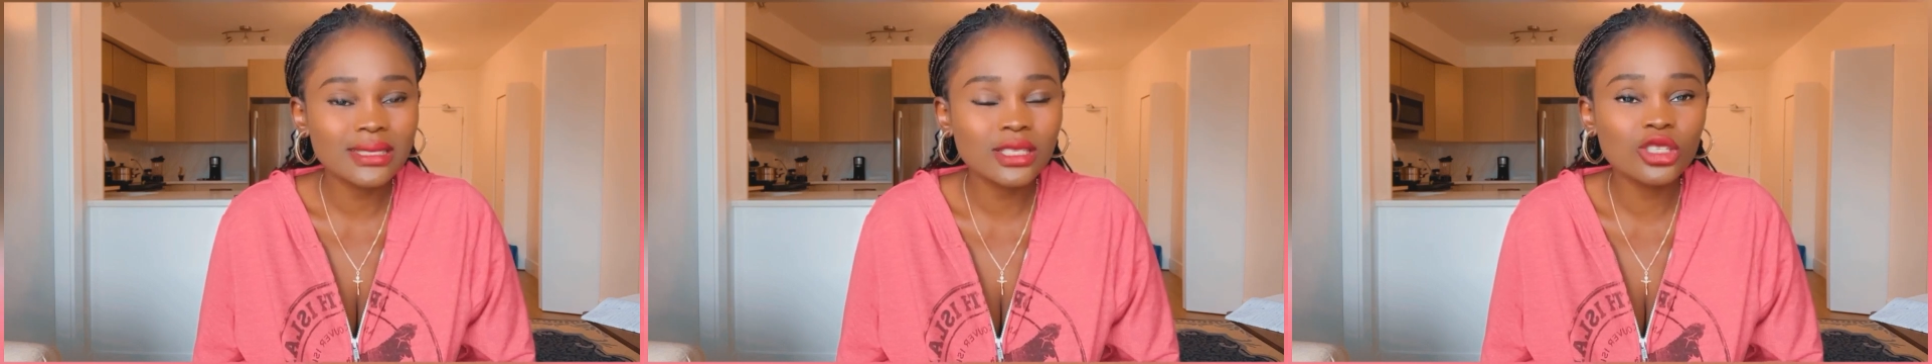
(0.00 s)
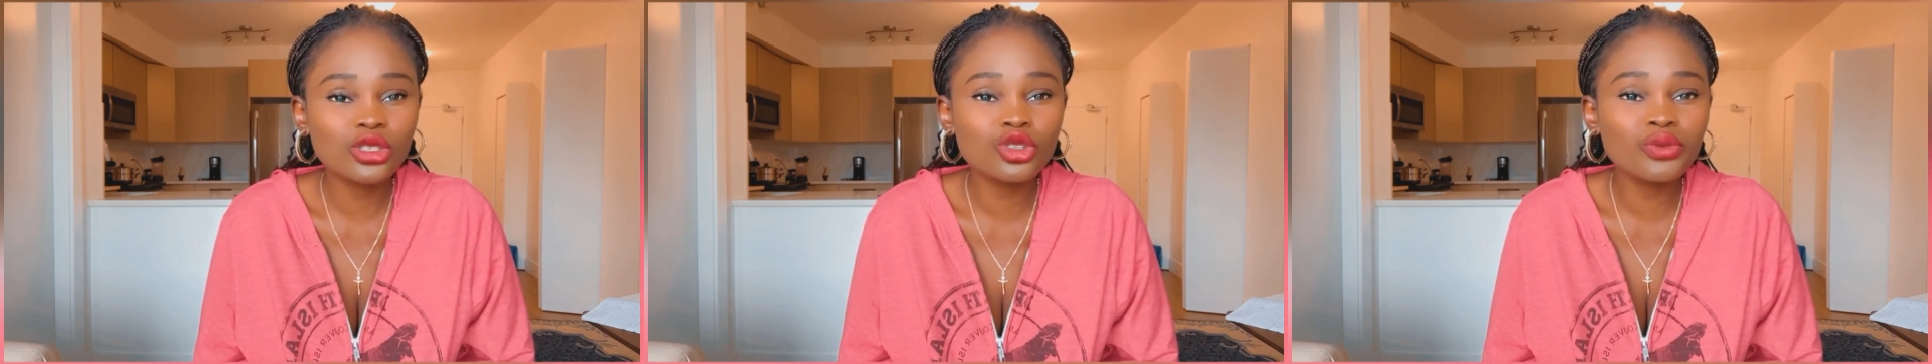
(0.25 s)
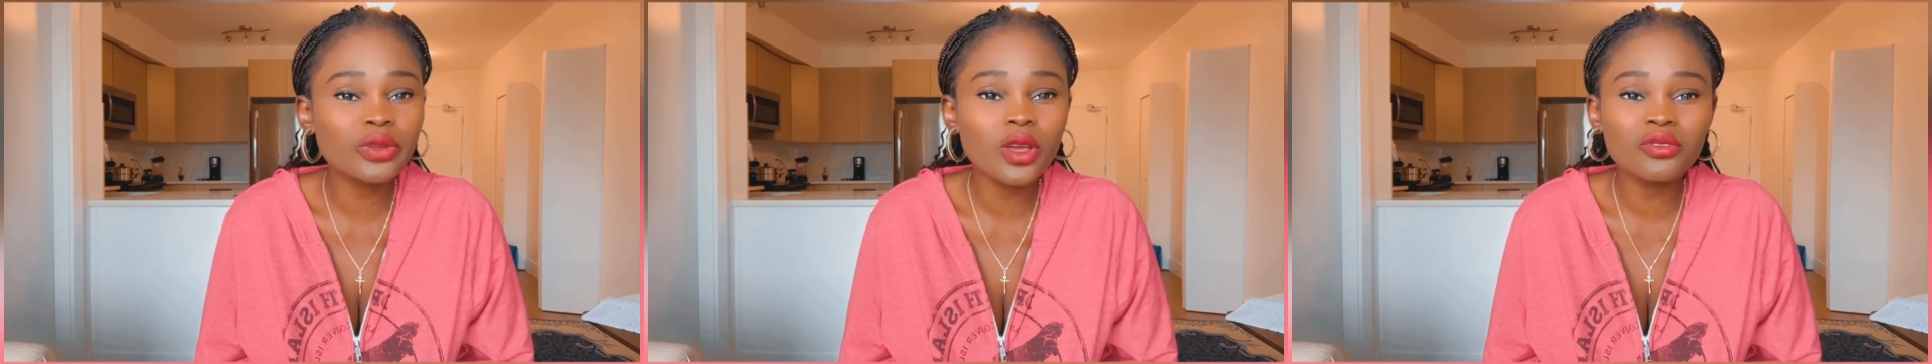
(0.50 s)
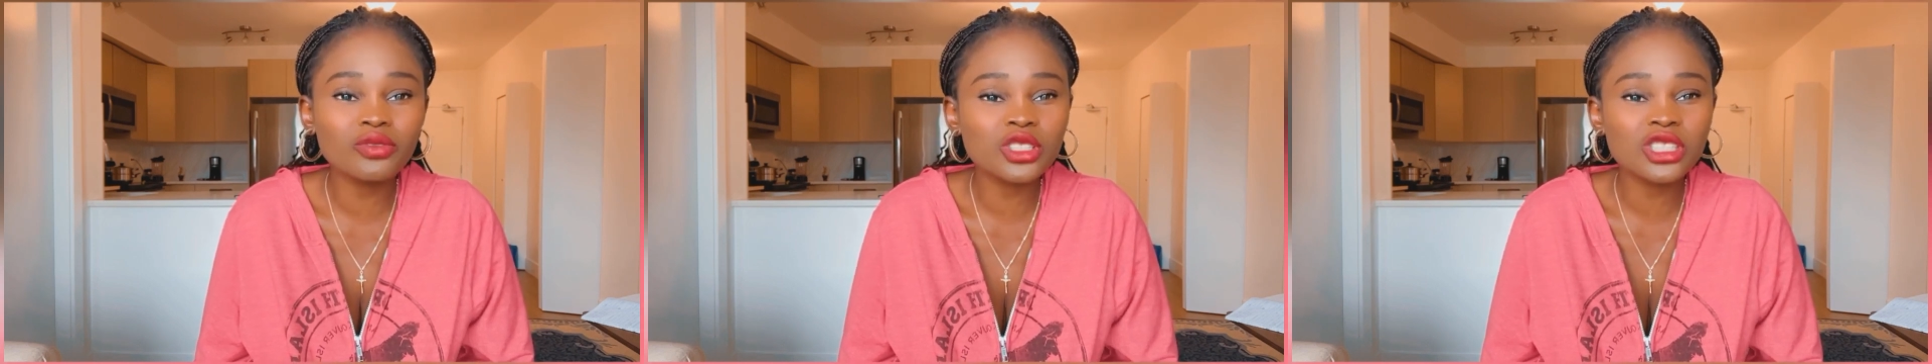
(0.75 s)
You've not
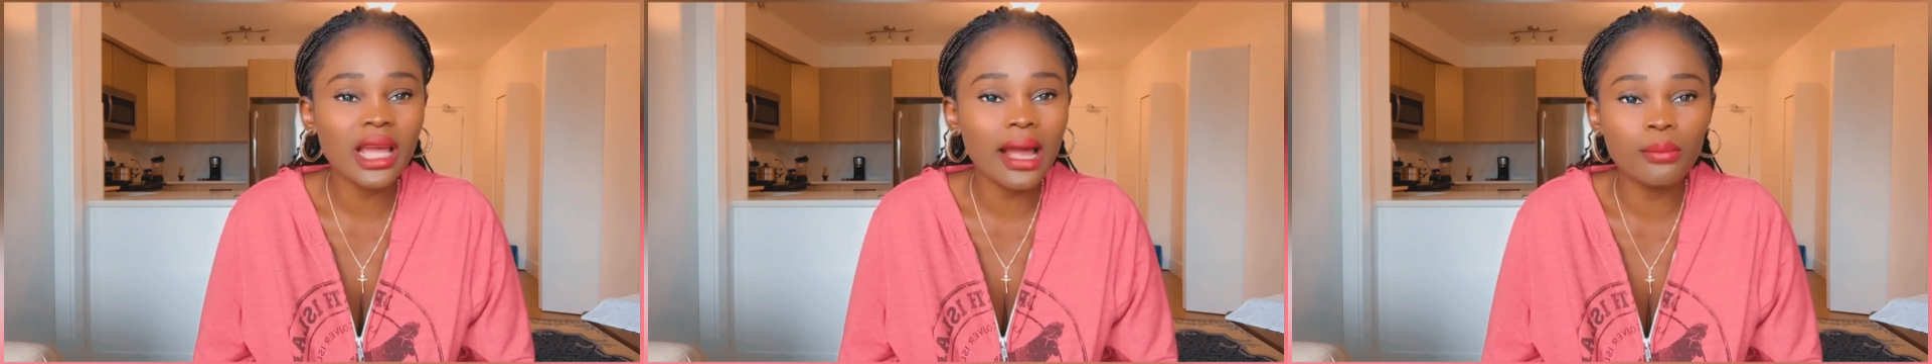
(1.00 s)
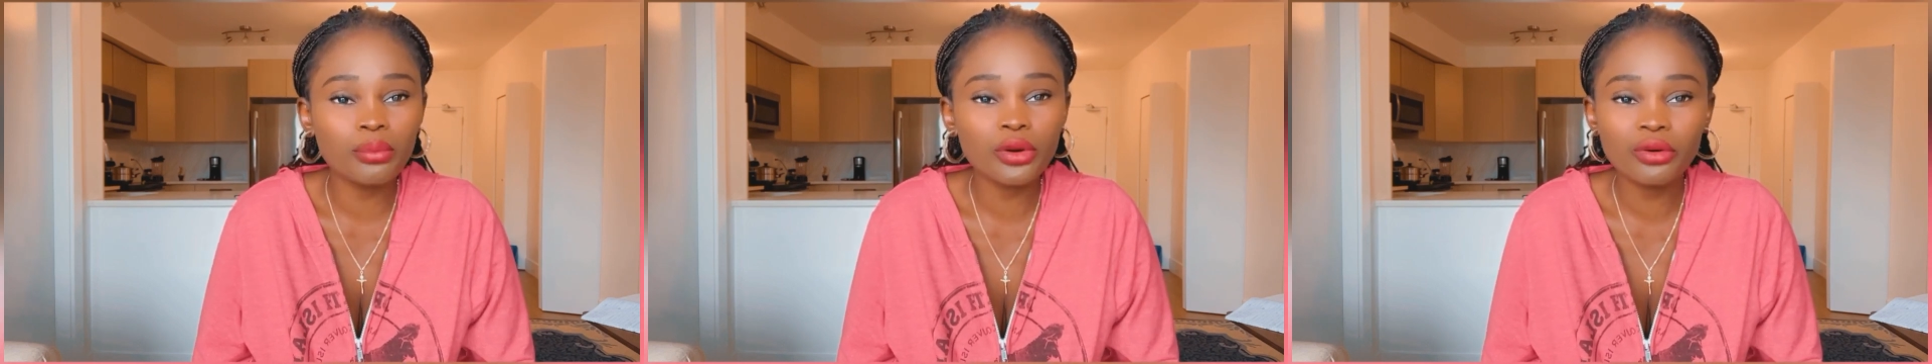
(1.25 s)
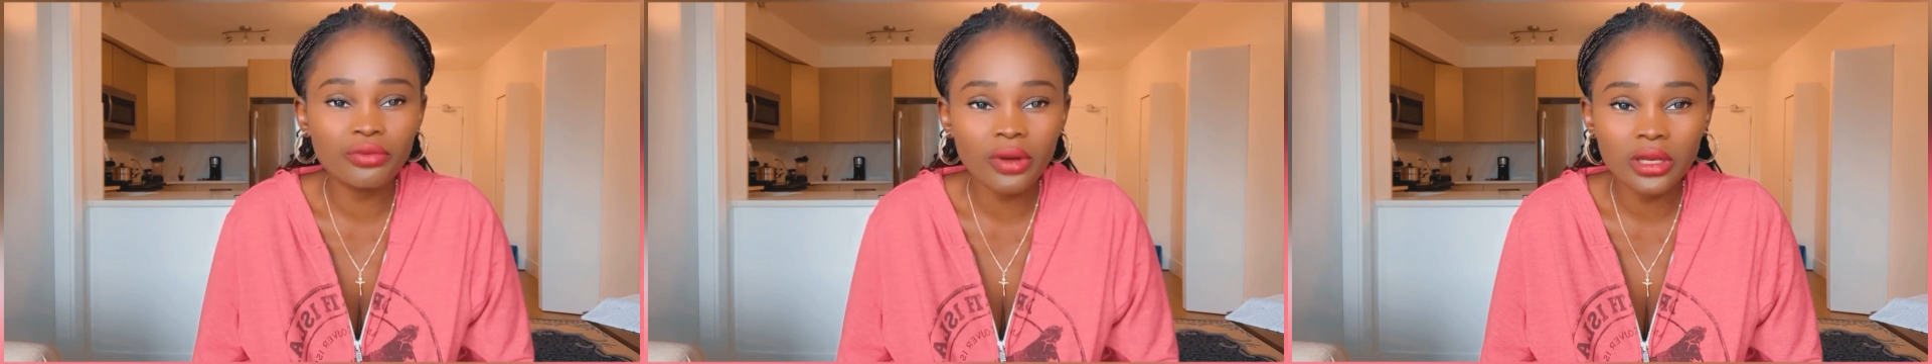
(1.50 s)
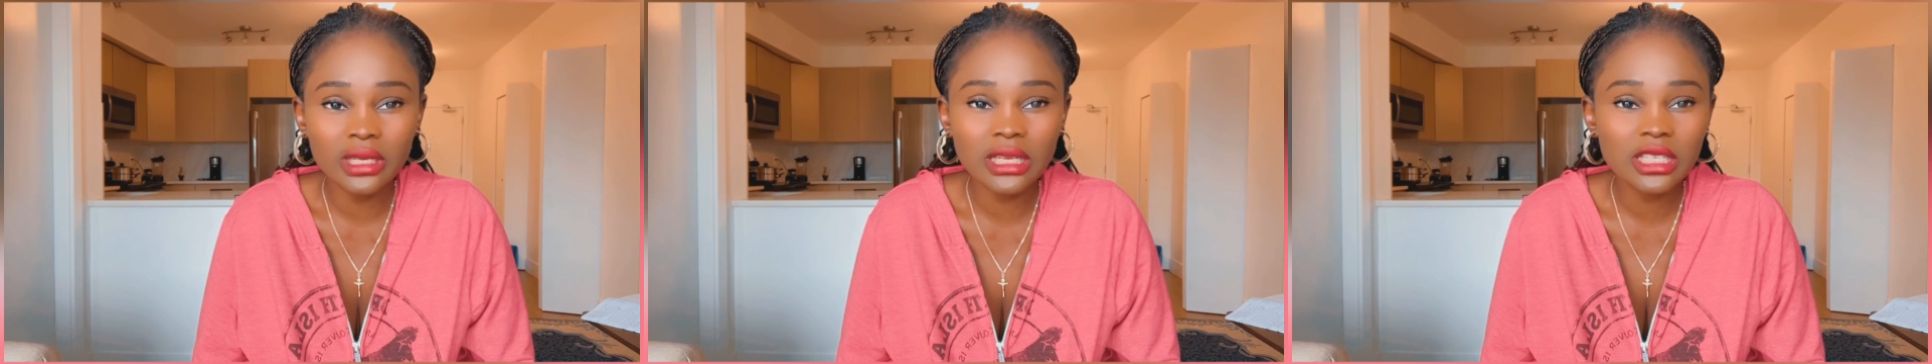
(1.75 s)
even checked her profile,
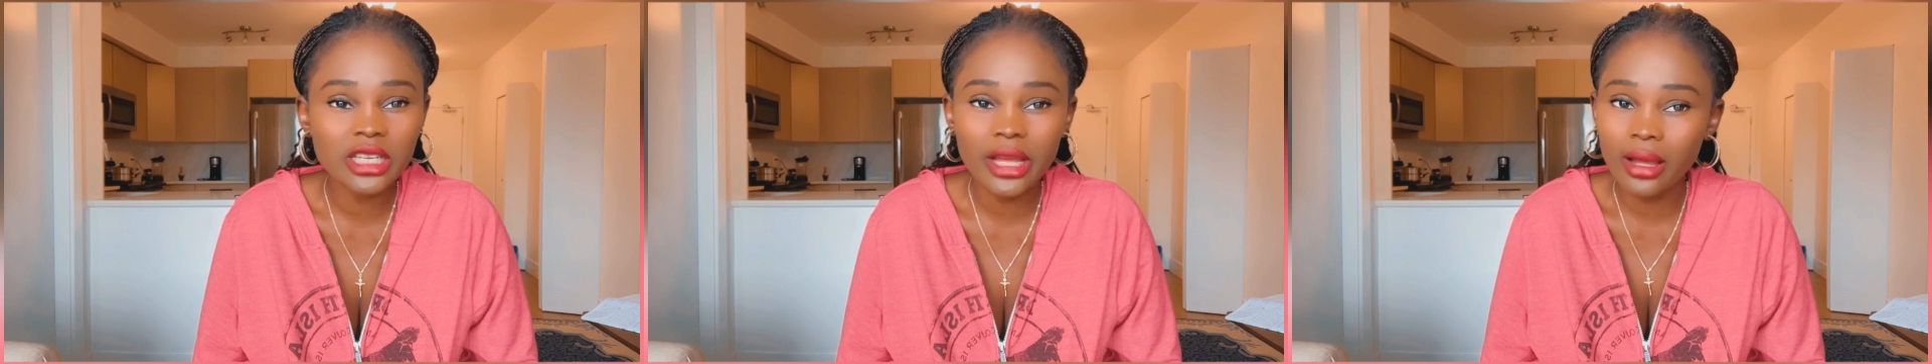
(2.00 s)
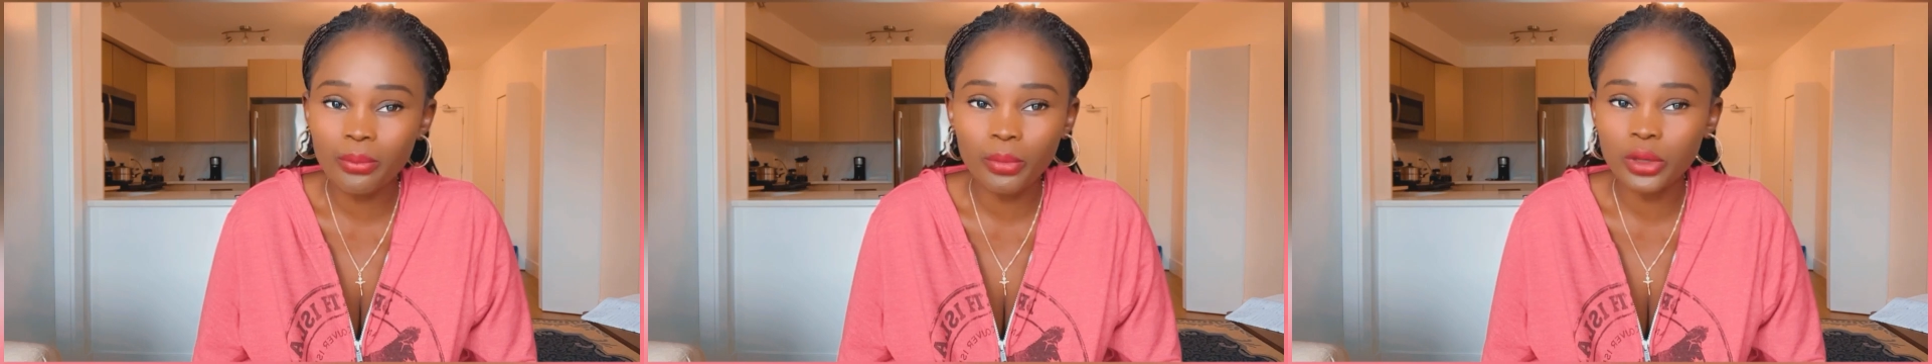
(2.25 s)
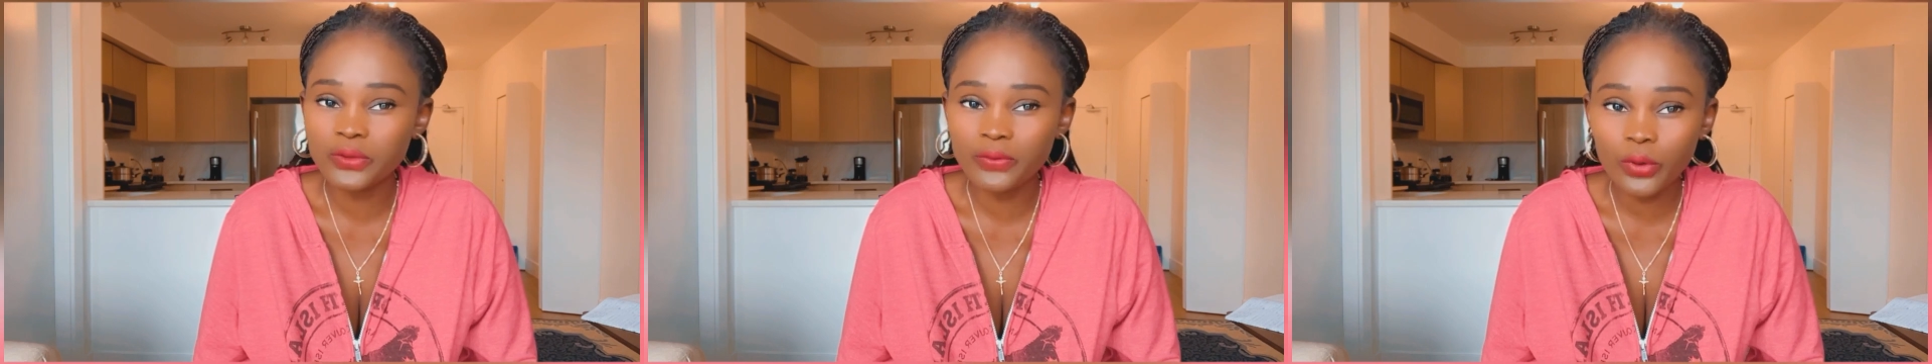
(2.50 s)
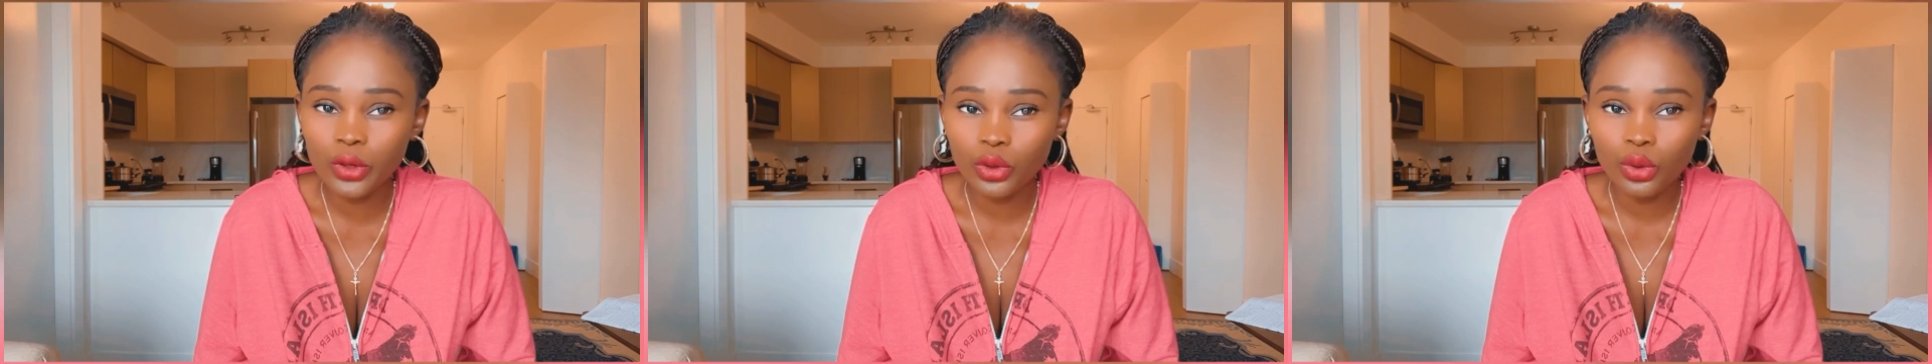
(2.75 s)
you didn't check her
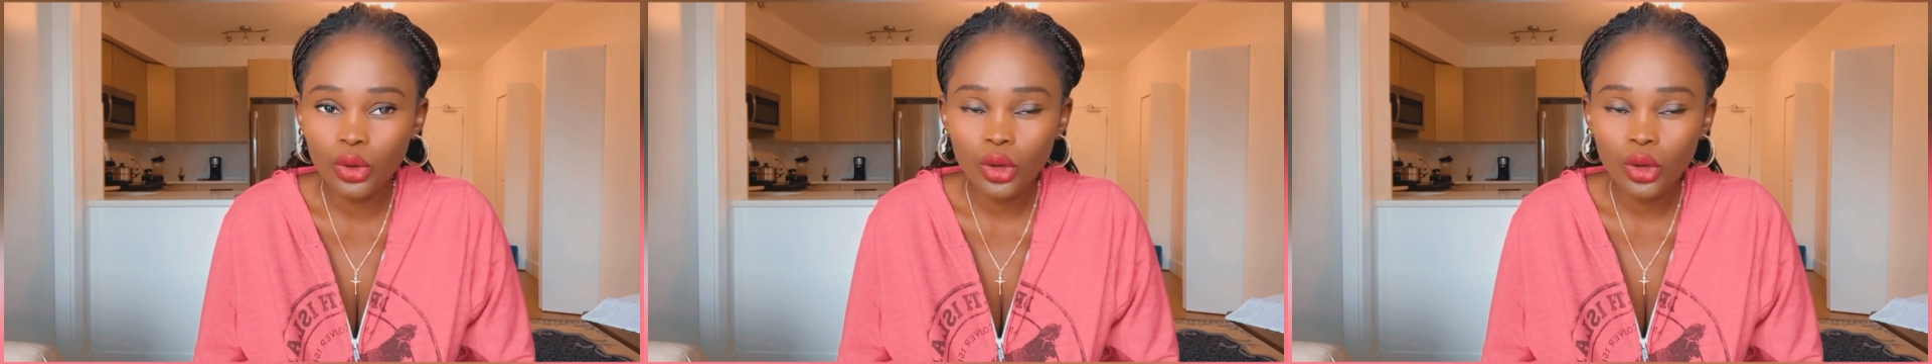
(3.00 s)
portfolio,